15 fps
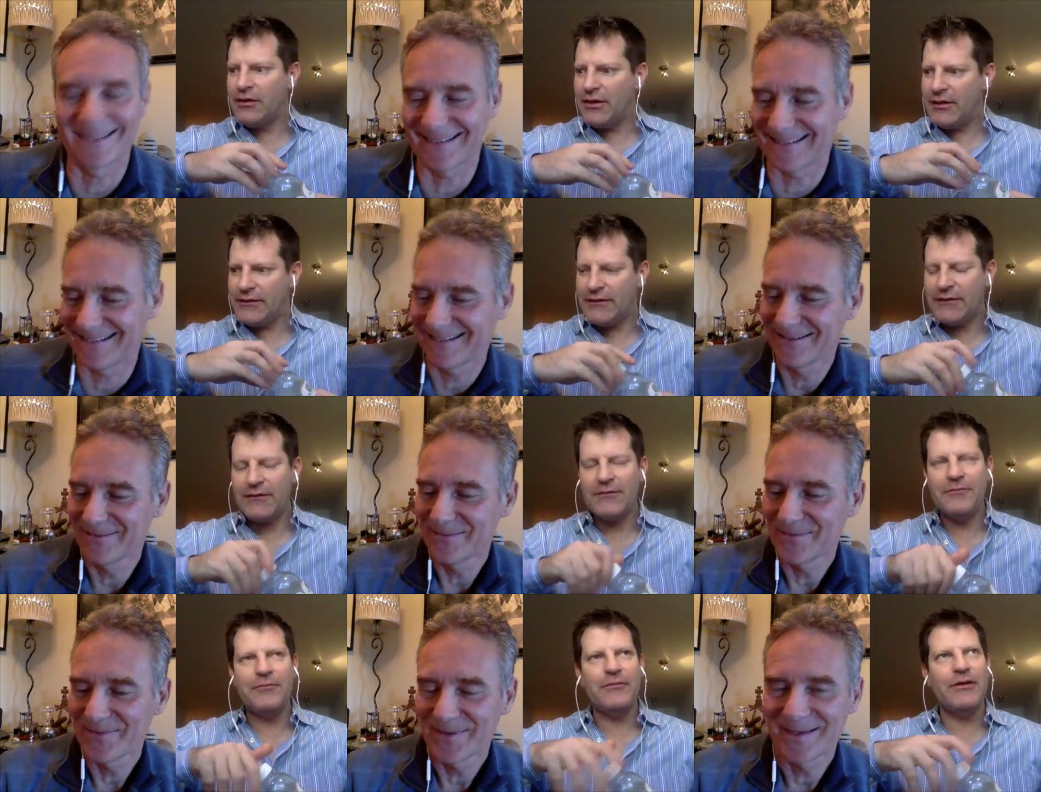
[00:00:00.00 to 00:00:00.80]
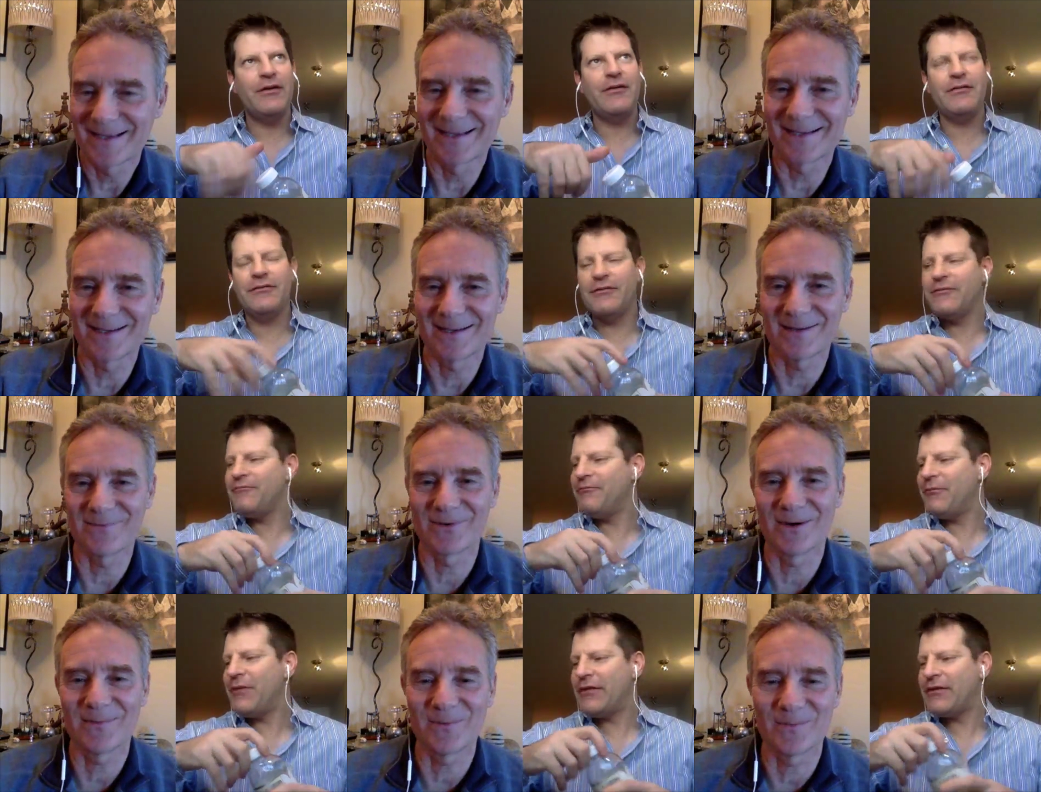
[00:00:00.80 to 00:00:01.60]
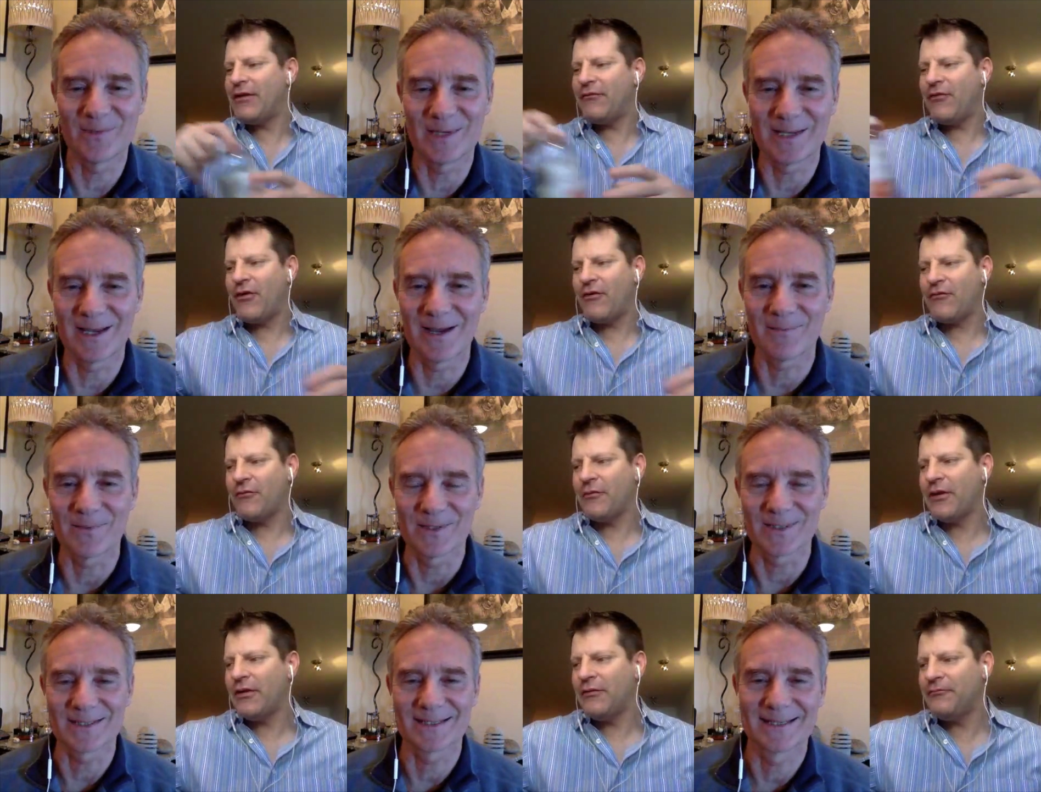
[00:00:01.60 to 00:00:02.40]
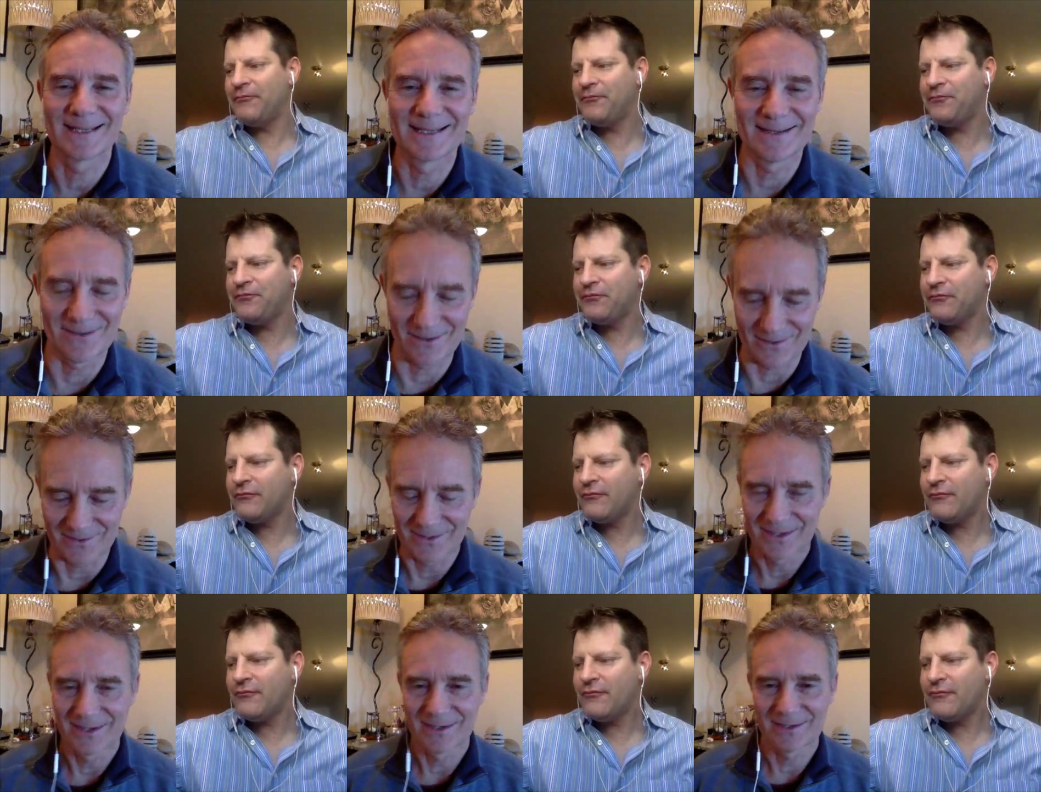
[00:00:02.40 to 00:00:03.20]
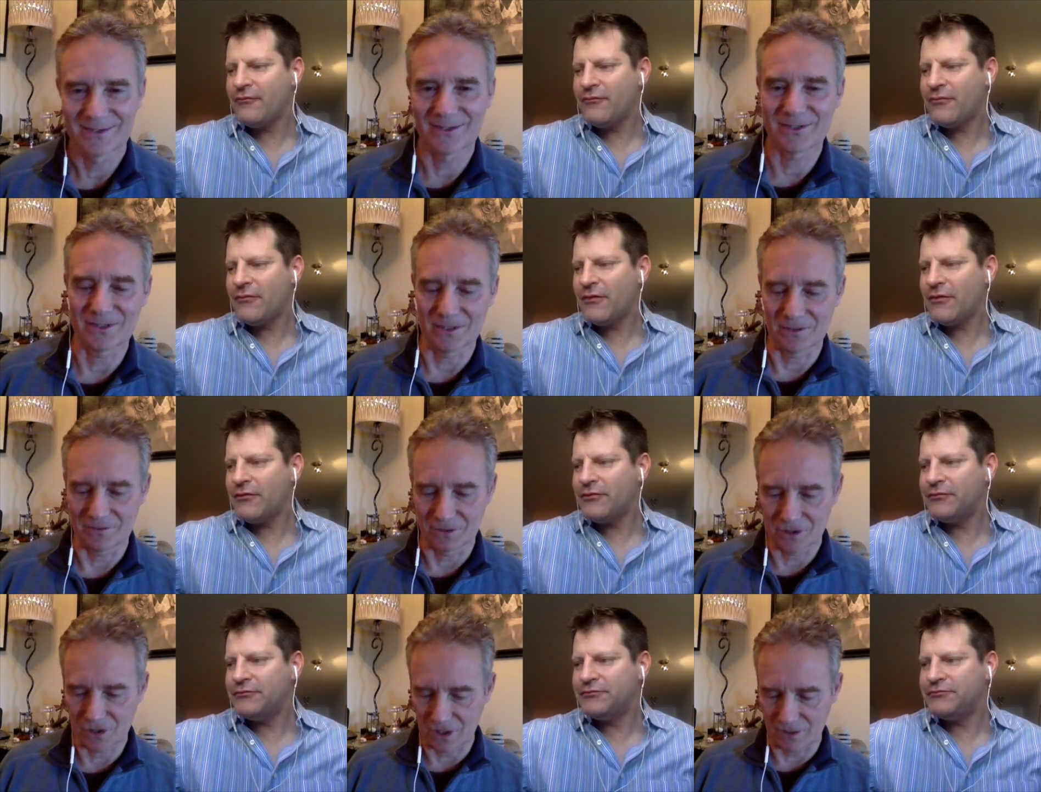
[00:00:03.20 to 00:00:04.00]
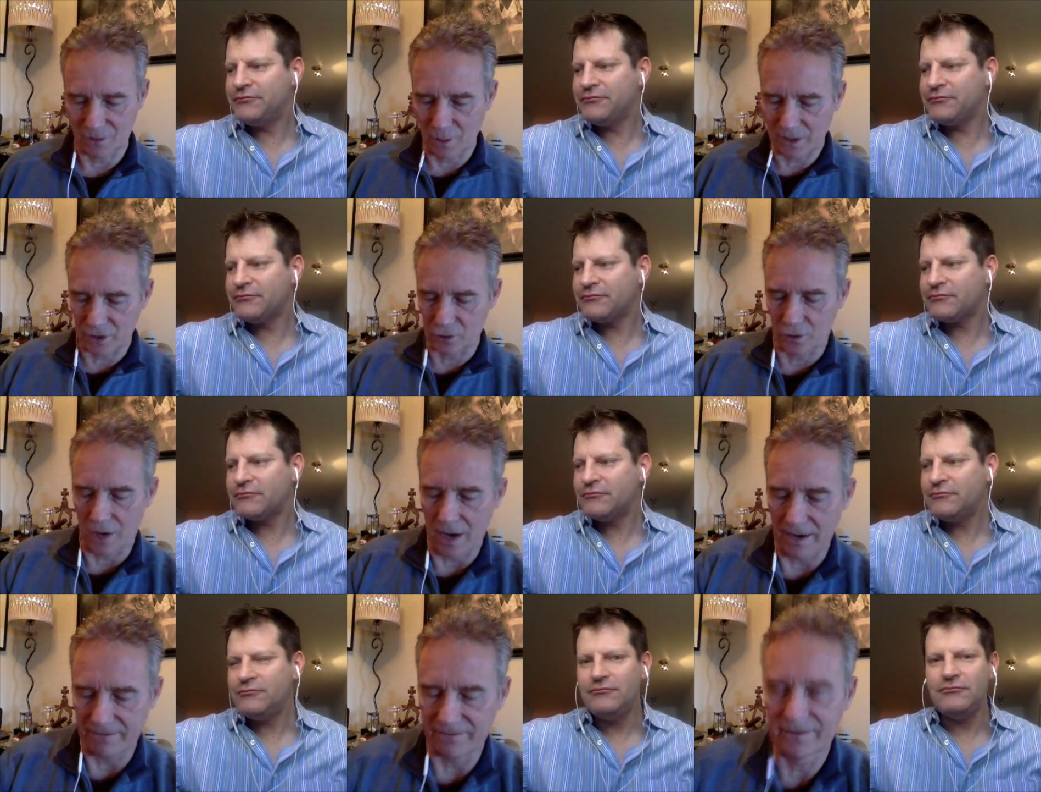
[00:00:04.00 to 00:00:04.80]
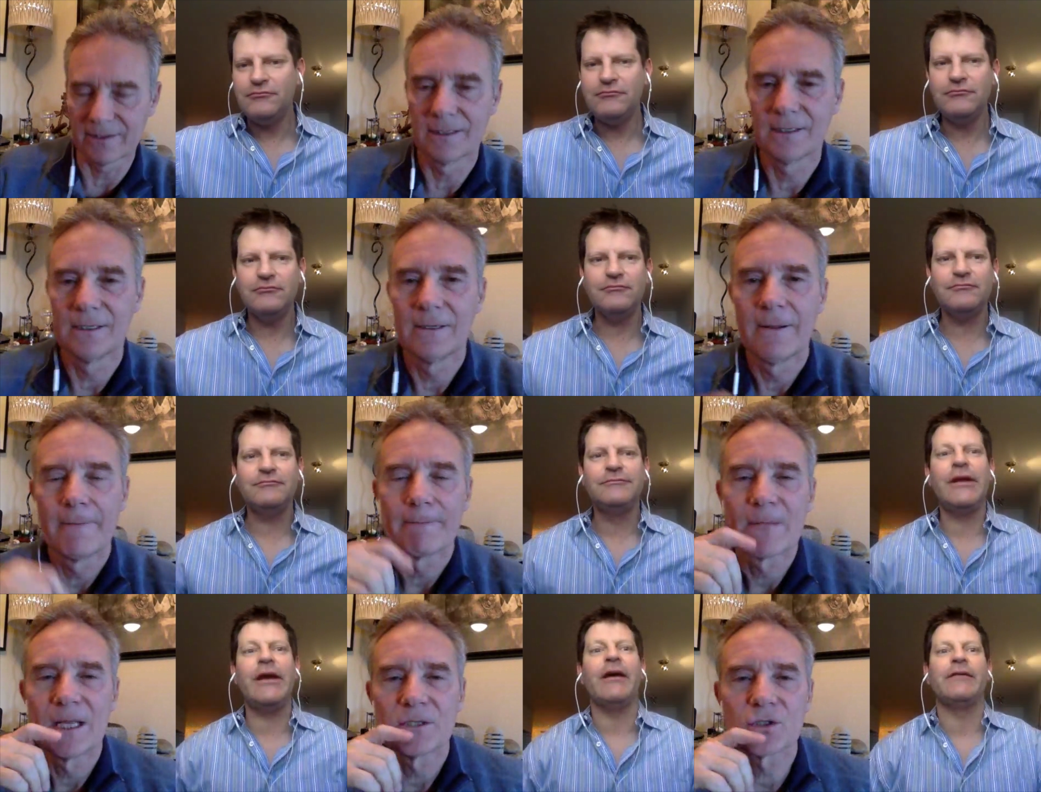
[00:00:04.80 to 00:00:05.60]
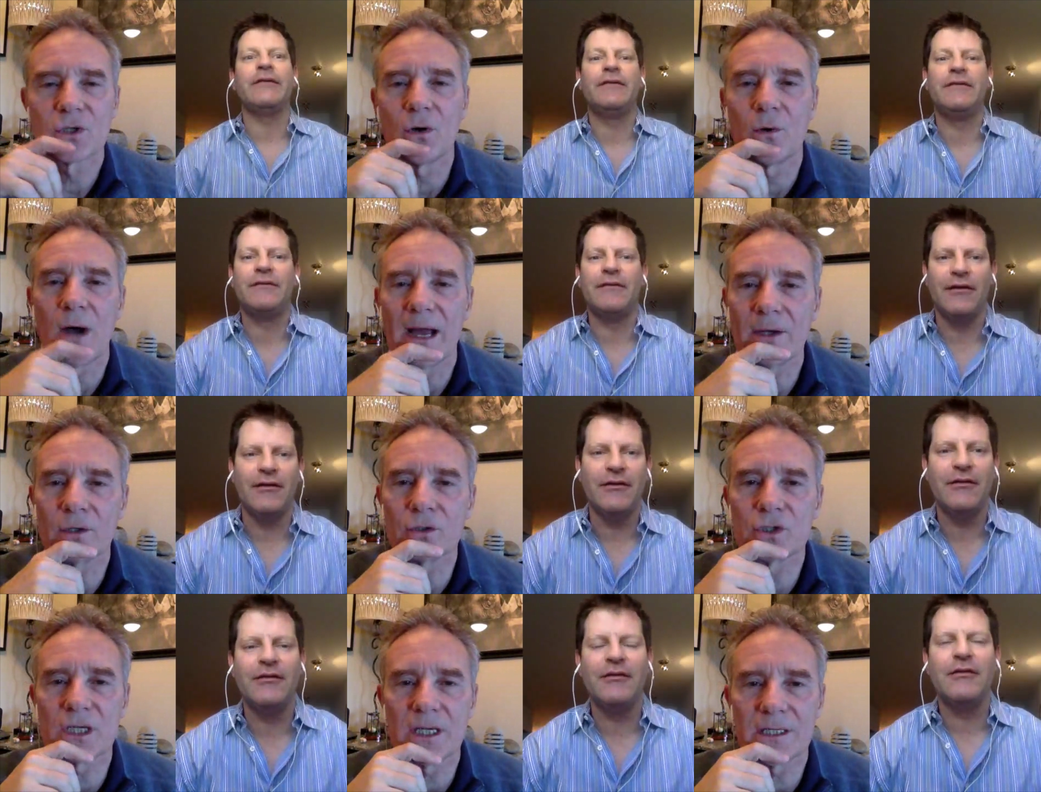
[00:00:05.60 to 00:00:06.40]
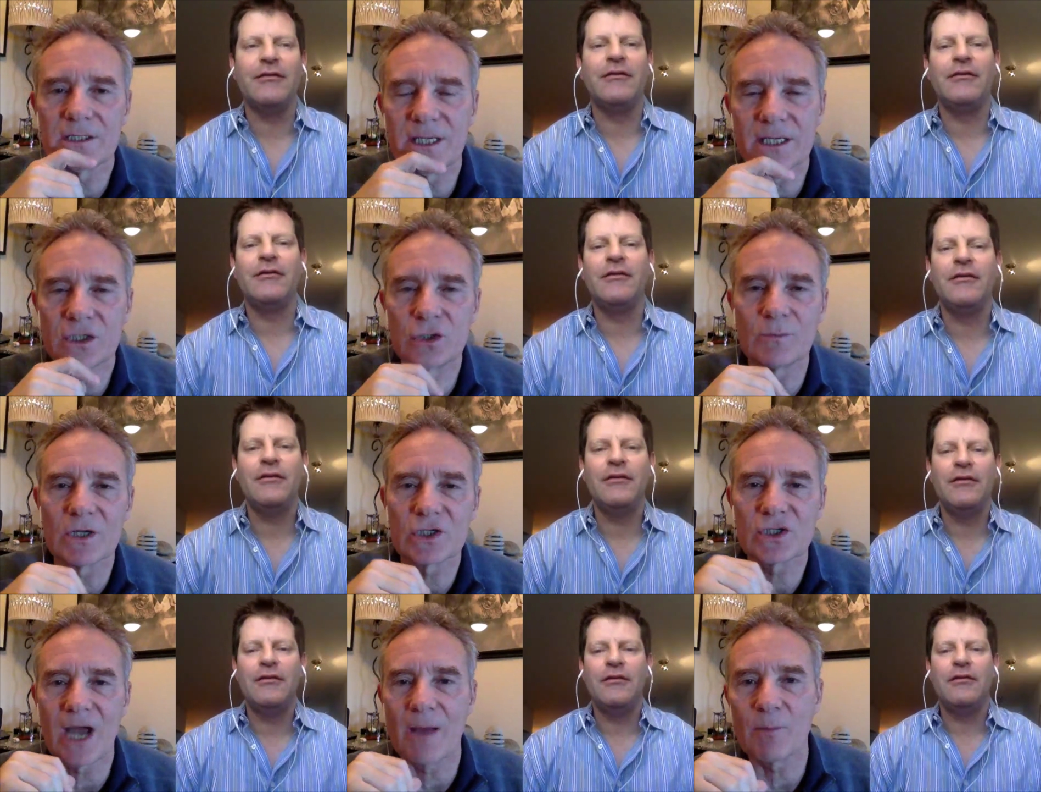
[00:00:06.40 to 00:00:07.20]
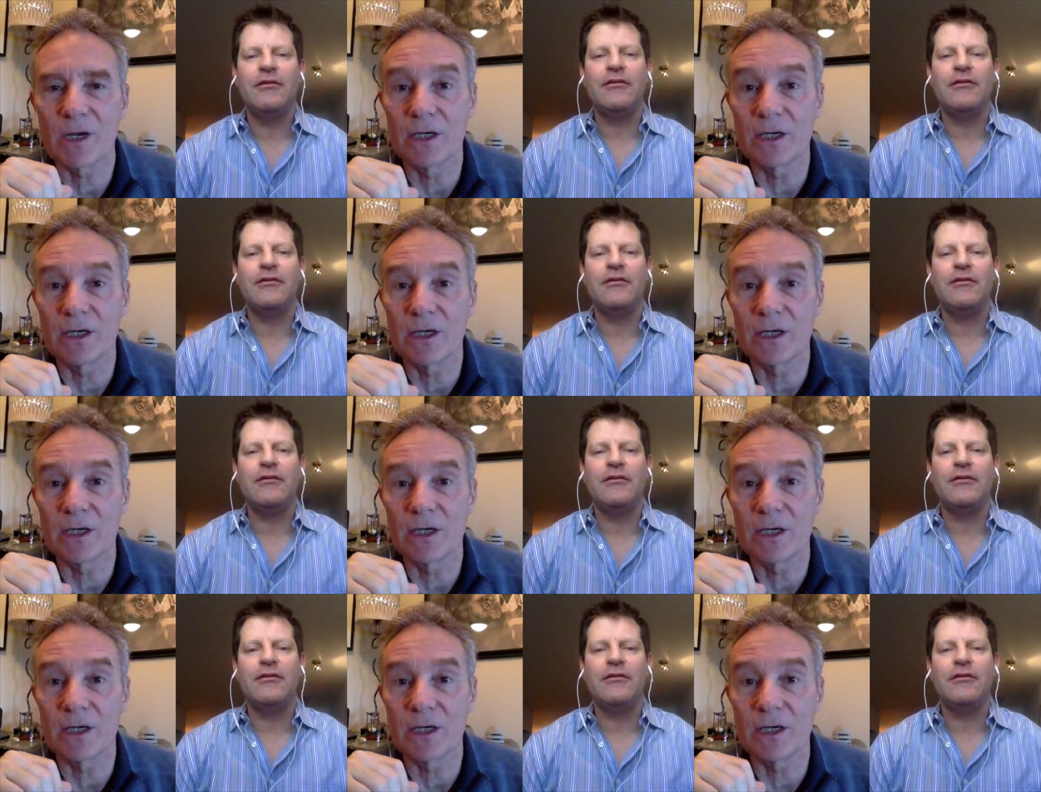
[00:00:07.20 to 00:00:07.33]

Speaker 1: yes. Well, We're up not that far from me.
Speaker 2: No, just a just a quick drive. Yes. So I don't uh, take too much time when